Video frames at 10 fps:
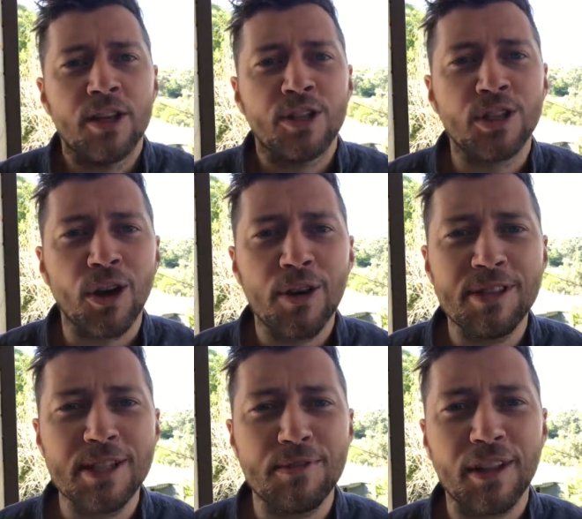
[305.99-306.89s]
So I hope
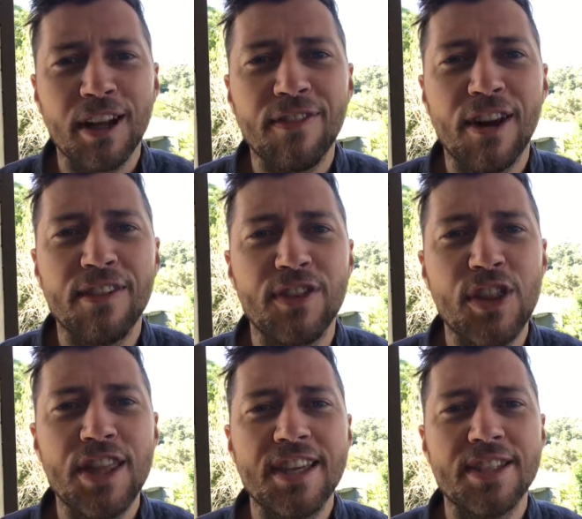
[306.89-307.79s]
this has clarified a few
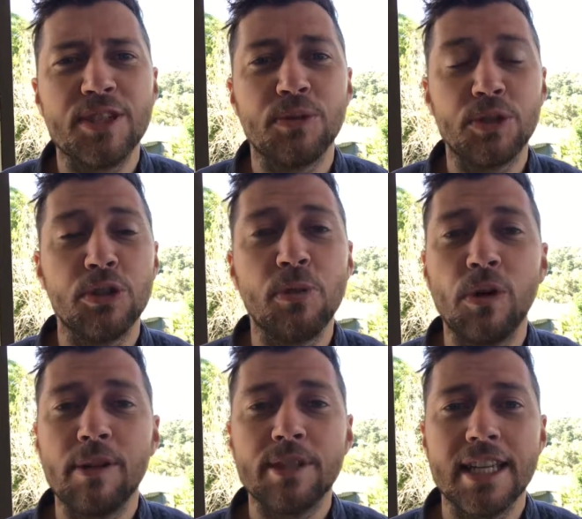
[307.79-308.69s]
things. We'll do
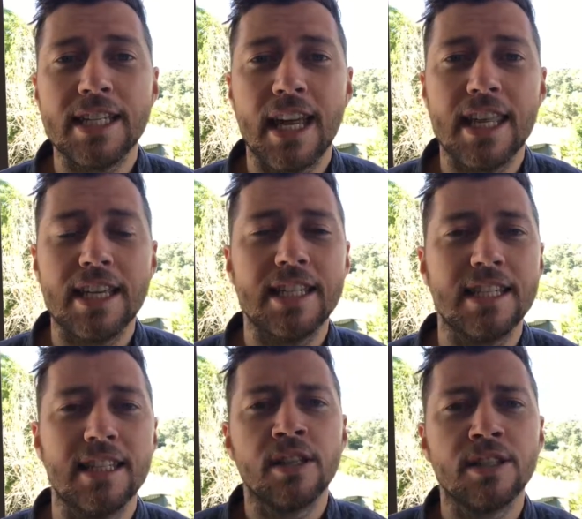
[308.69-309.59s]
more updates like
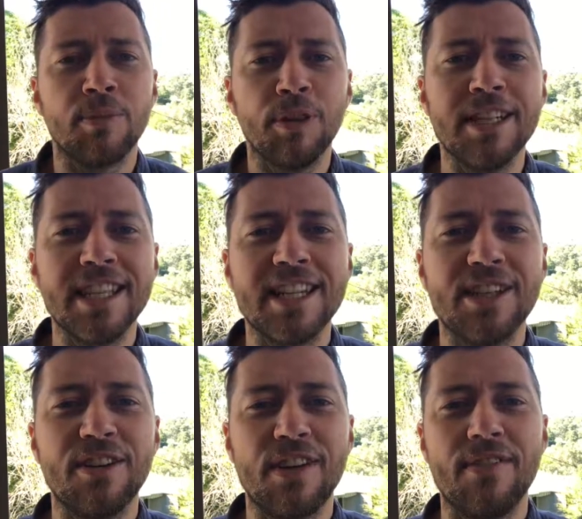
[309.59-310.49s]
this. So please let us
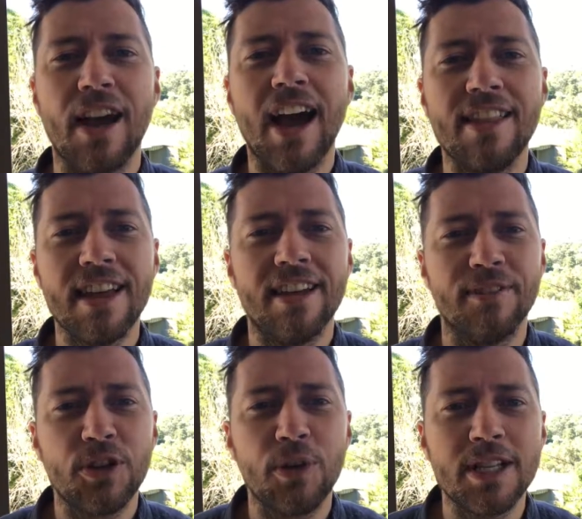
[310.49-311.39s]
know if you have other
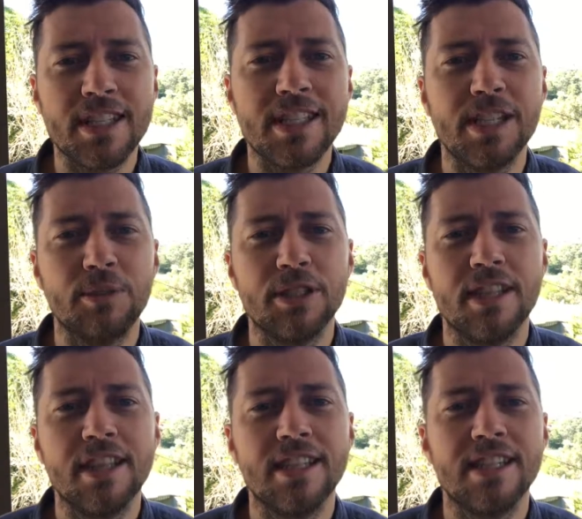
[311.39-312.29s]
questions similar
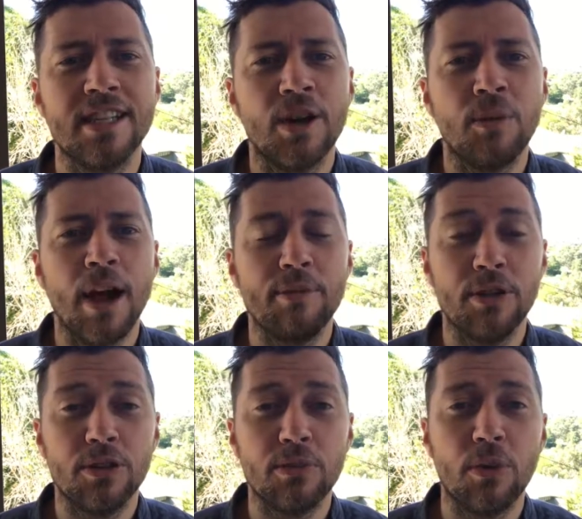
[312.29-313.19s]
to this. We're happy
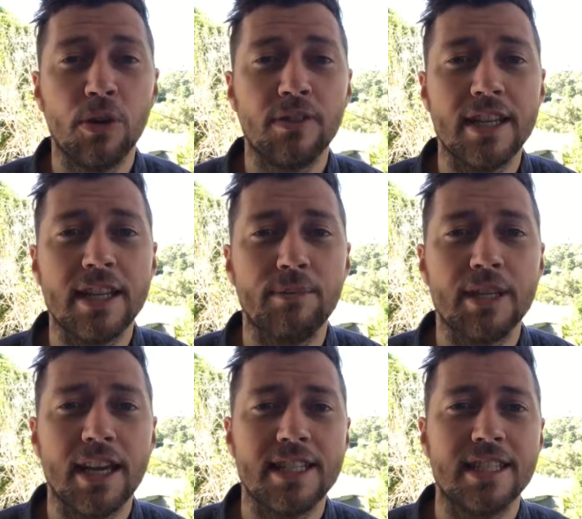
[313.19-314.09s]
to do more of these
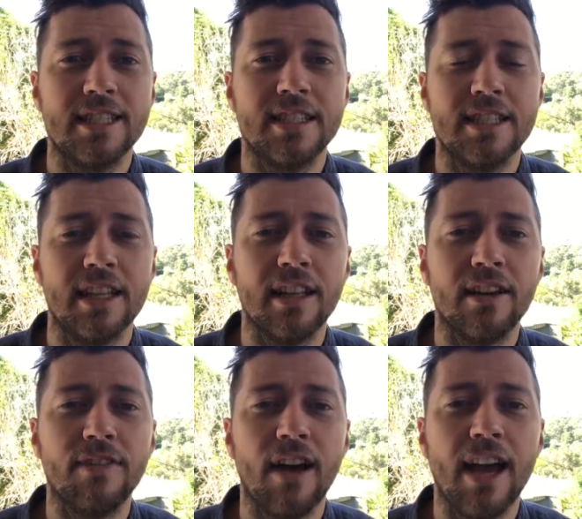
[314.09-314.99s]
updates and just to
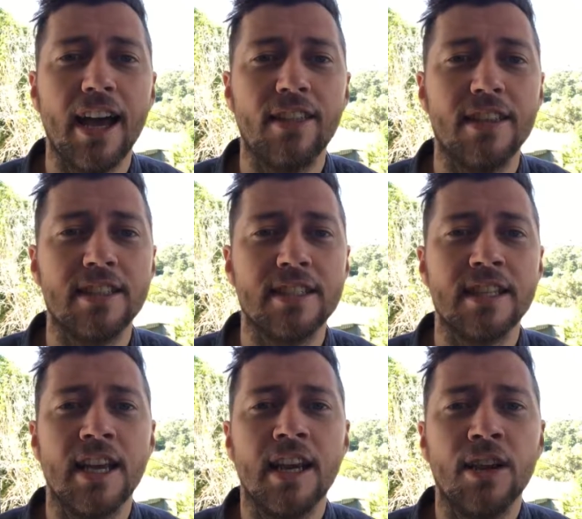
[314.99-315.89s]
clarify how this
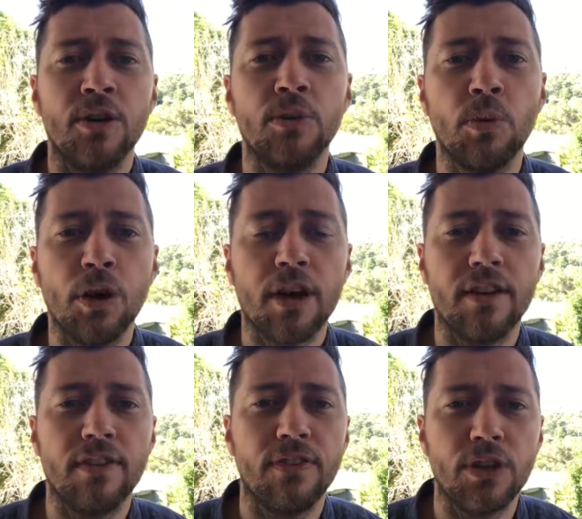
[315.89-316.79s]
could
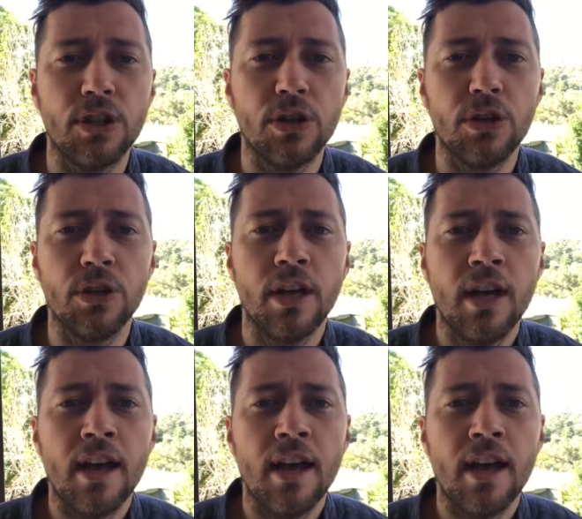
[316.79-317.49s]
work for you.